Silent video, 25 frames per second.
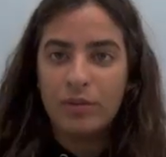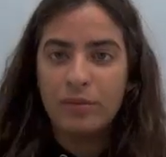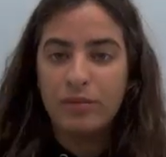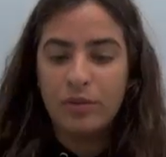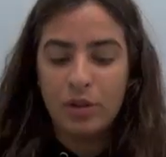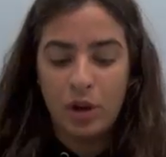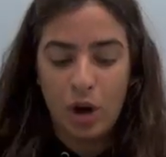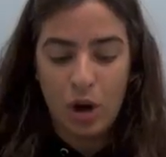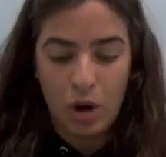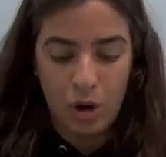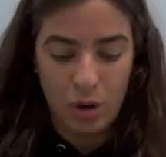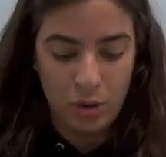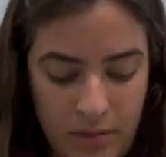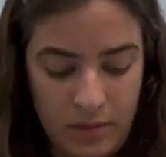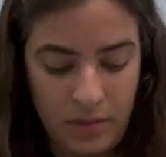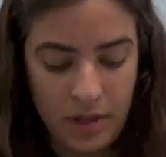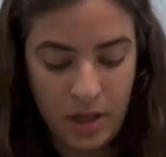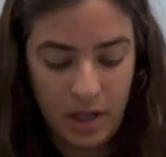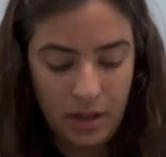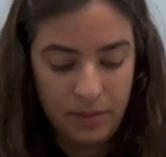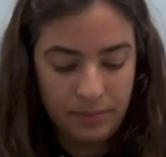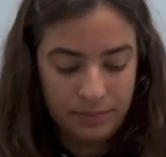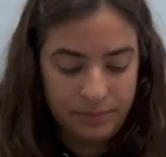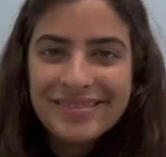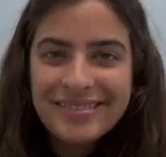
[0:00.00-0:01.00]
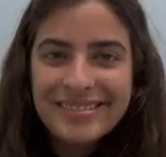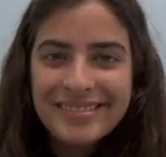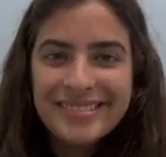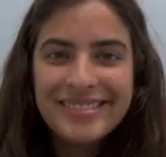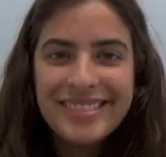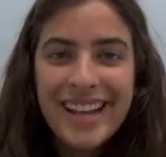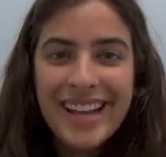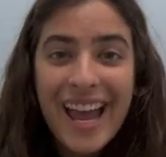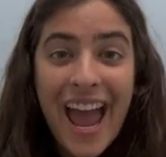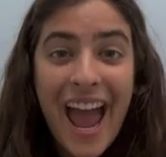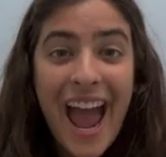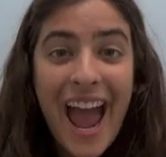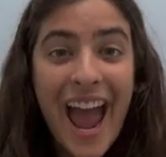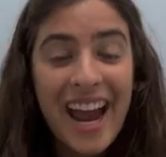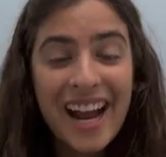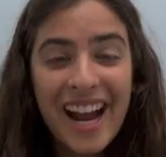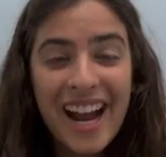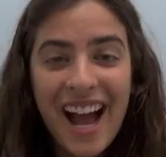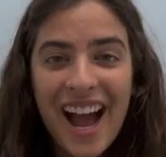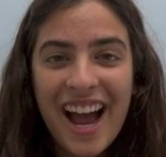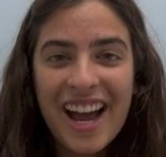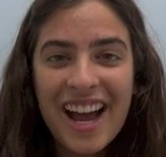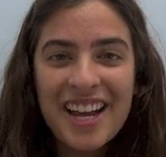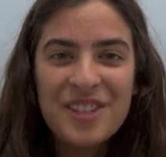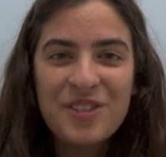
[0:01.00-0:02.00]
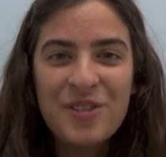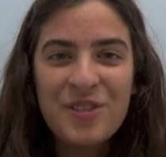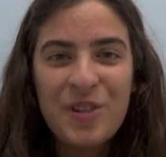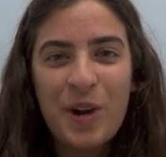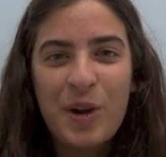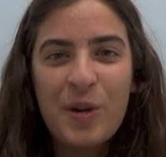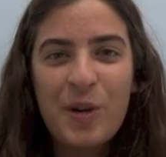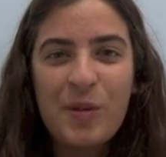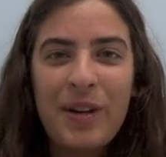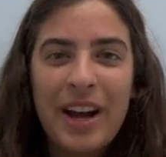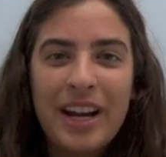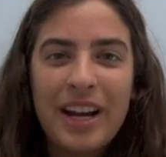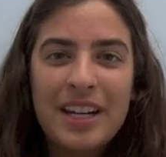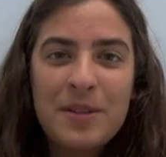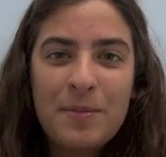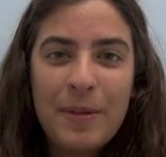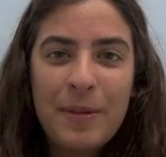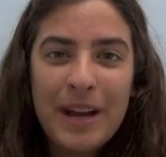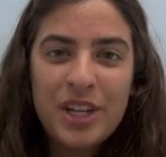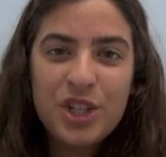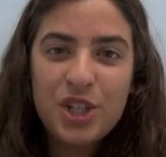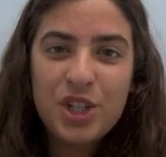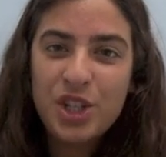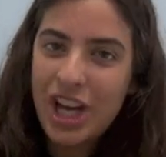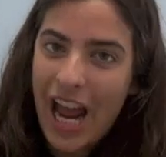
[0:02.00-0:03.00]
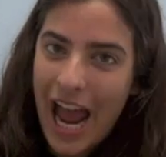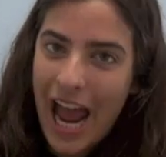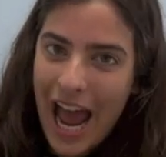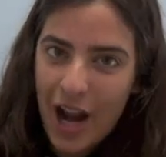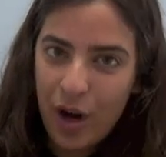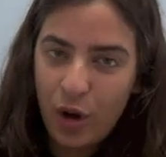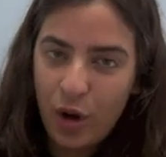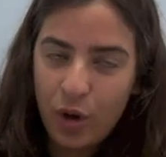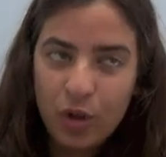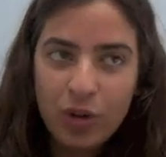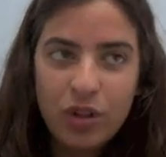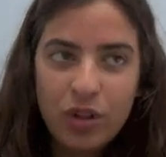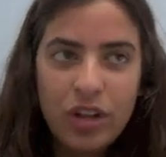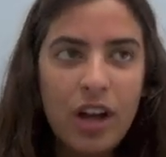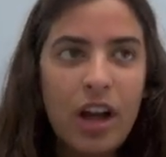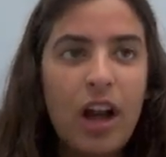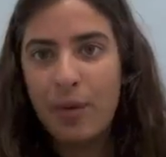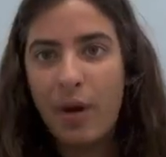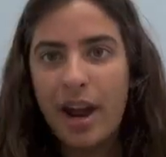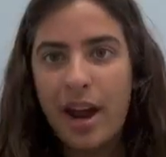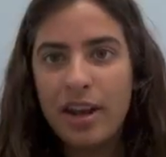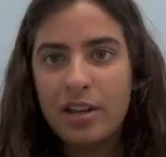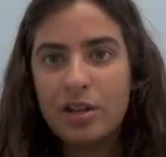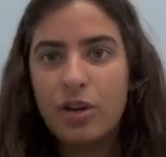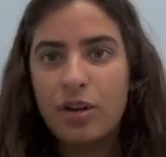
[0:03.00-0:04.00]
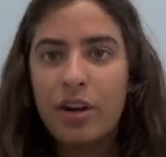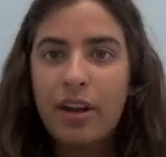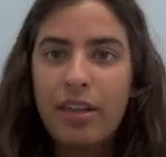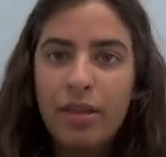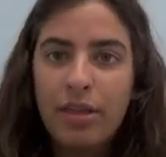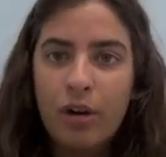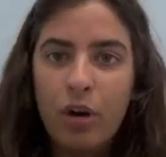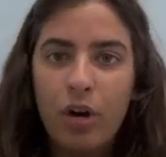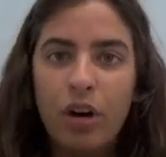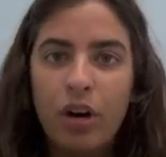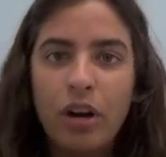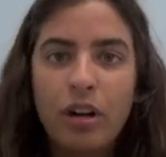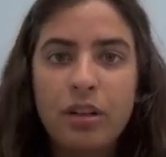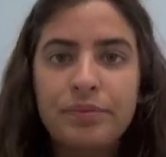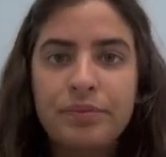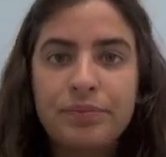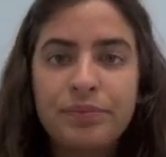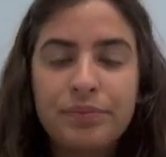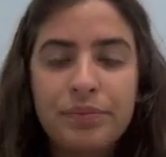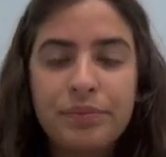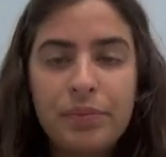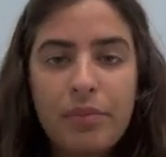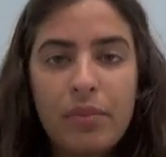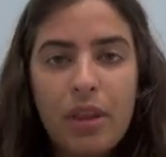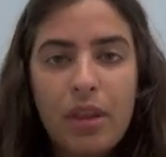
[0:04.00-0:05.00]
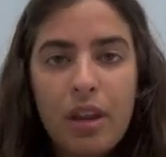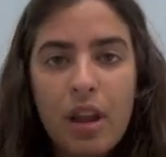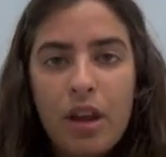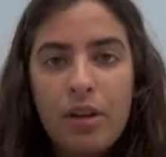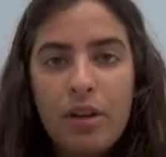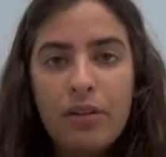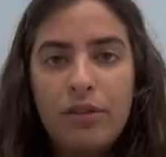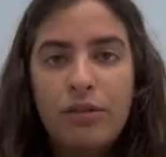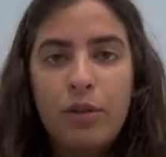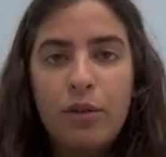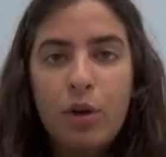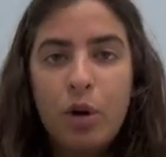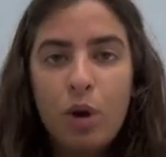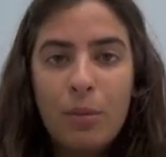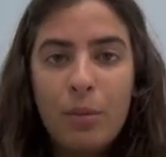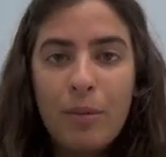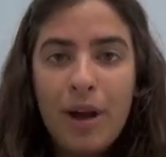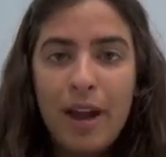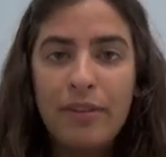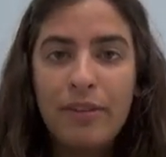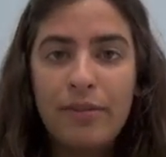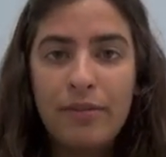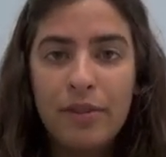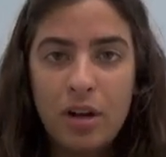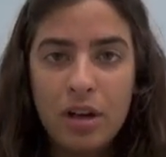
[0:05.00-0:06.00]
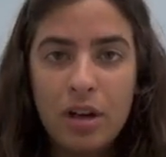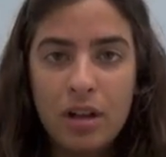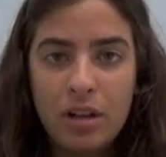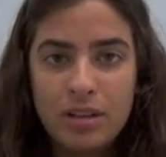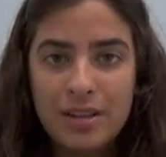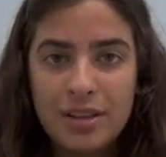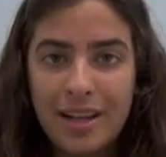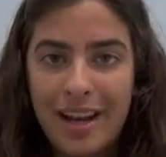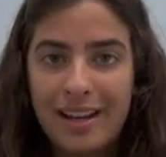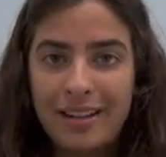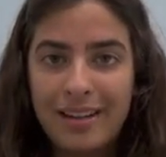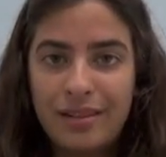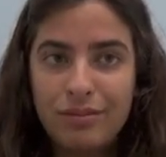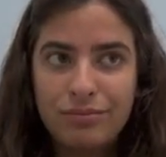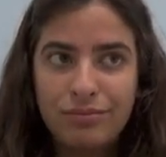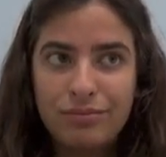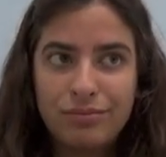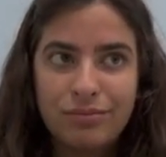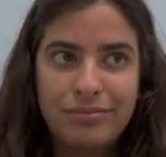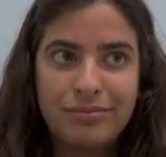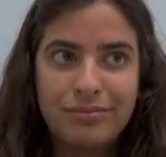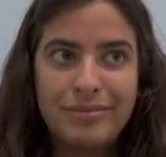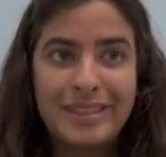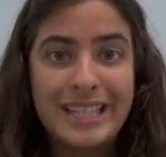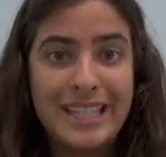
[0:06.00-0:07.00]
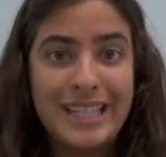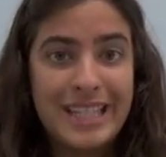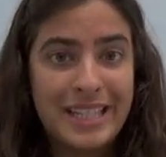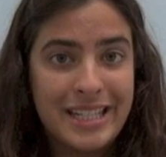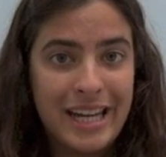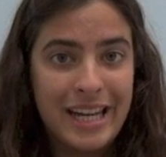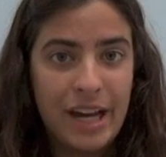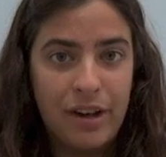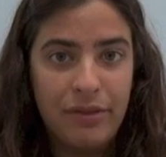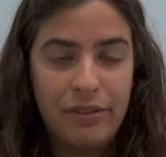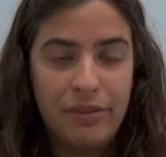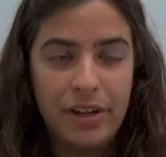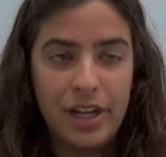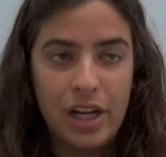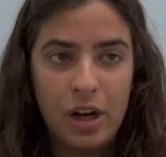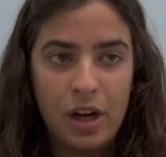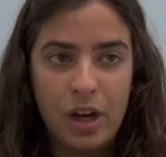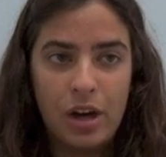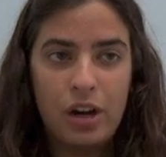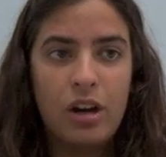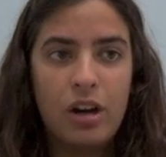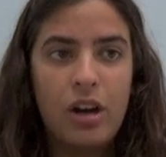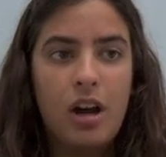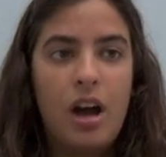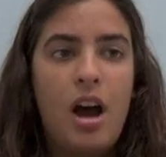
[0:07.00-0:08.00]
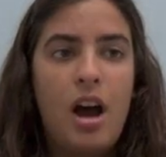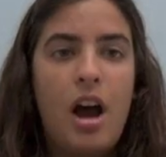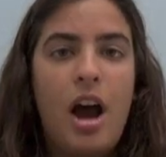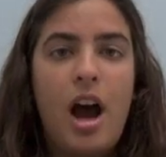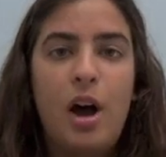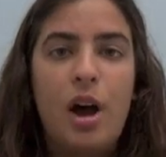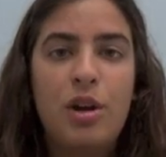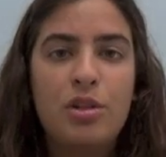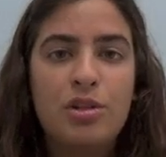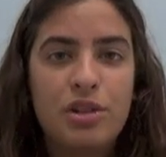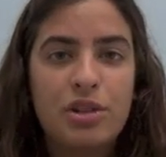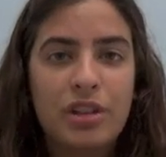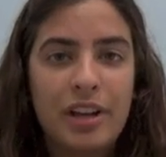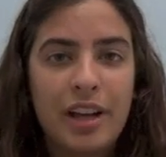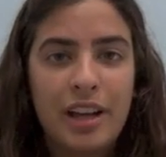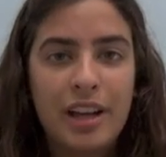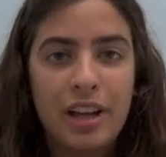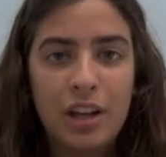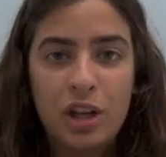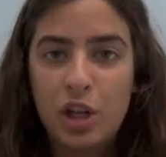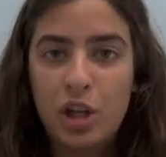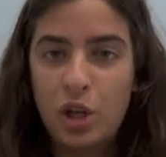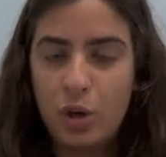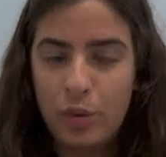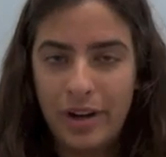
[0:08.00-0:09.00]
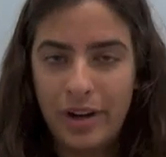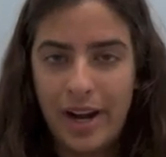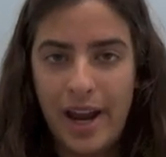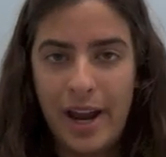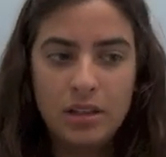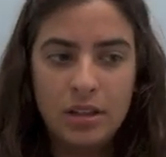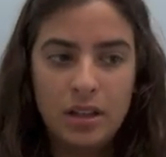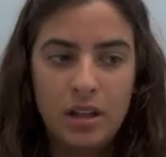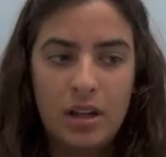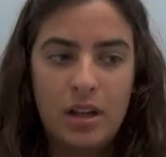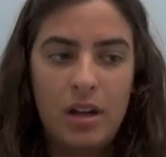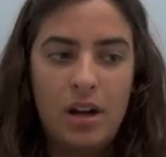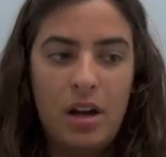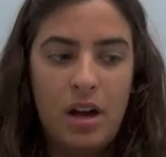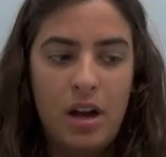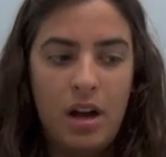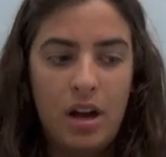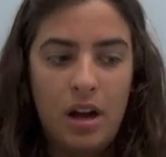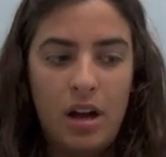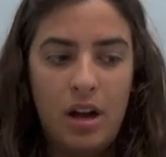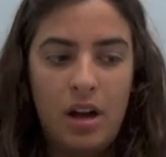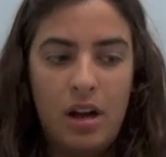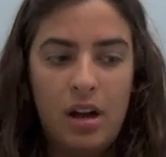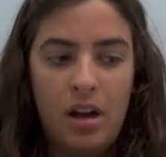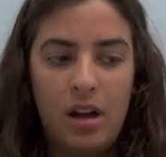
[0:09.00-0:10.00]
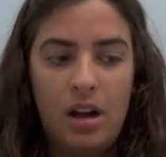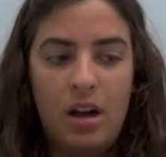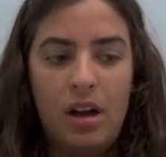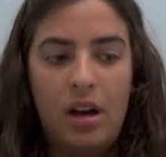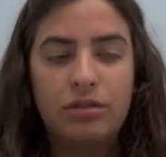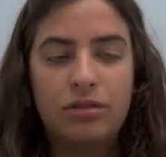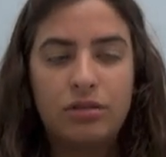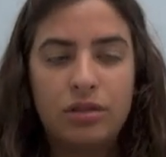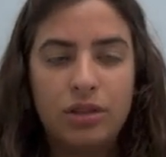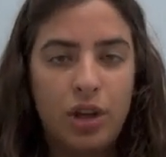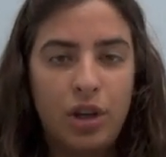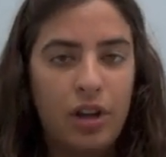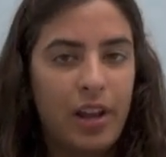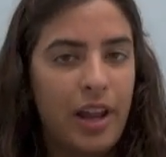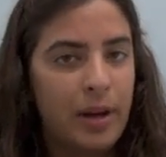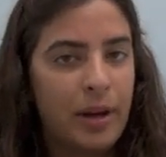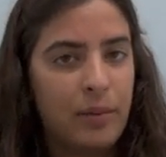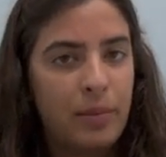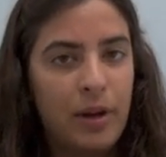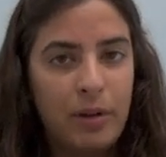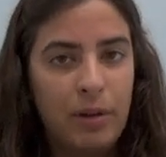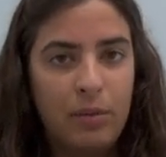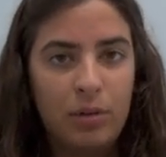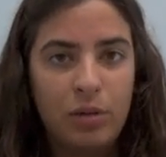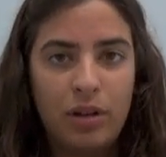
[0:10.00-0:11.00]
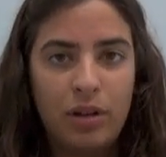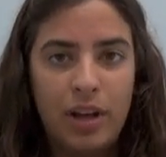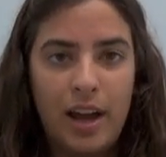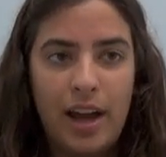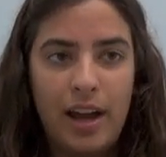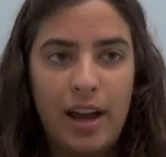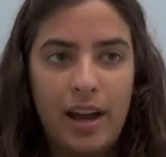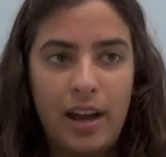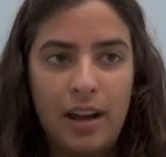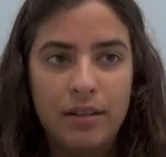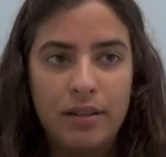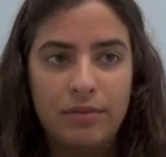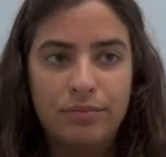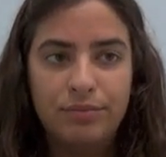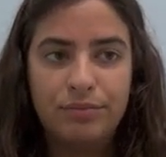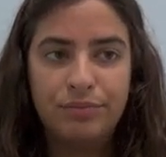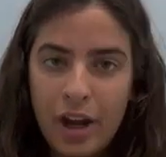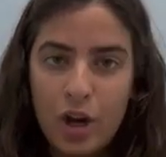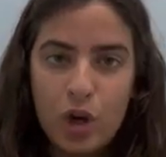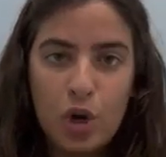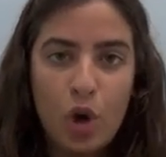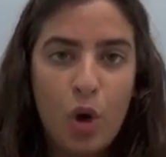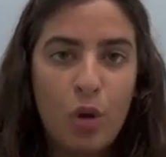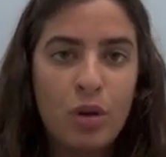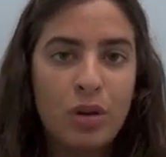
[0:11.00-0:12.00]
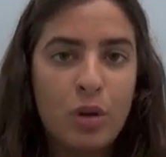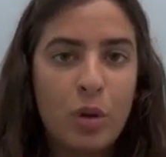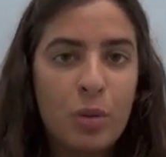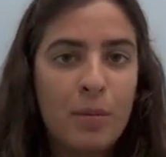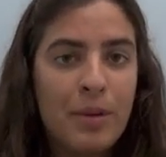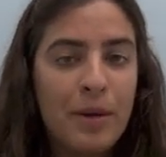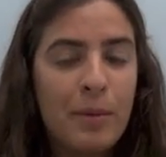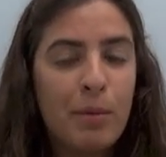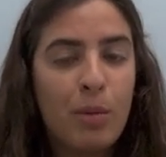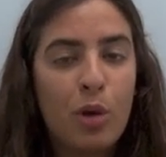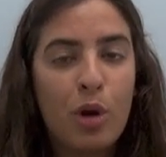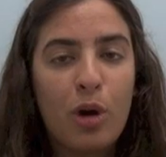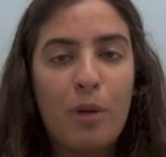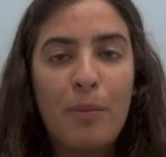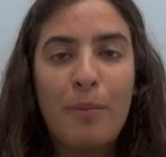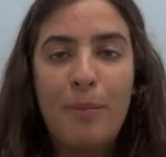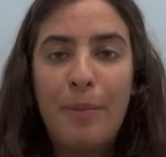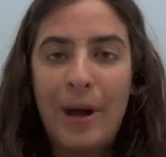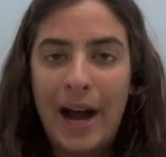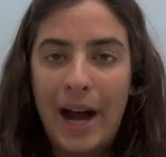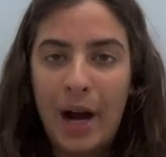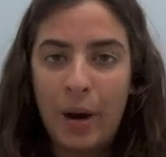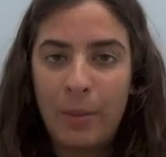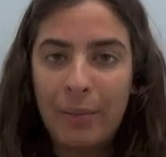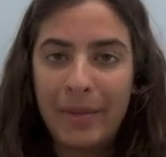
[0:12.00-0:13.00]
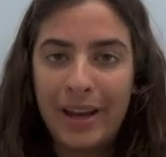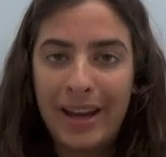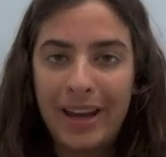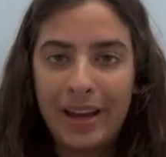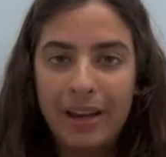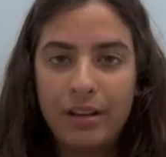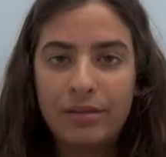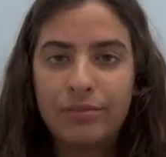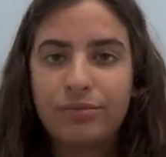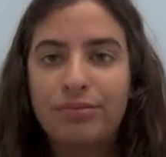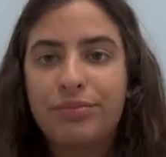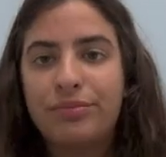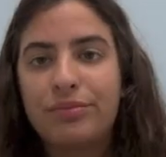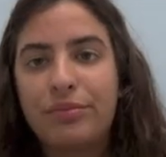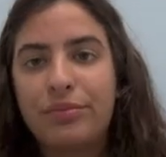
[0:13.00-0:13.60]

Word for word: No, no. Hey guys, welcome back to my channel. Okay, so I thought for my first like sit down video, I would do like a Q&A. So like people can know a little bit more about me.